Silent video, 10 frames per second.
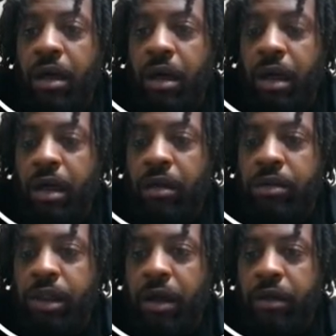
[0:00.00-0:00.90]
Uh,
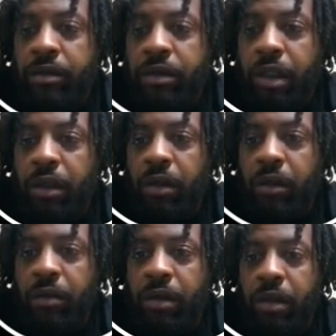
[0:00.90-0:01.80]
so
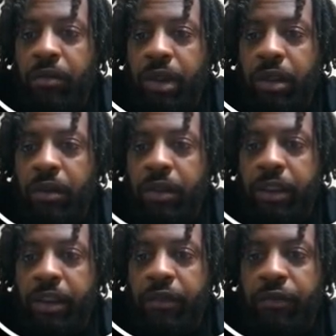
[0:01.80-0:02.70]
Arkansas, Colorado,
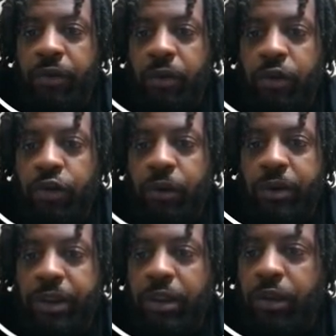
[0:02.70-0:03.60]
Connecticut, Florida,
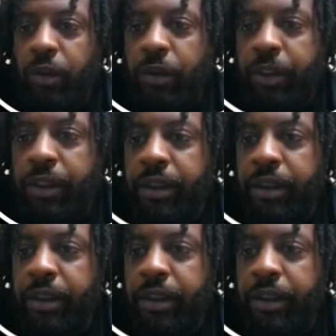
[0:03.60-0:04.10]
Georgia, Illinois,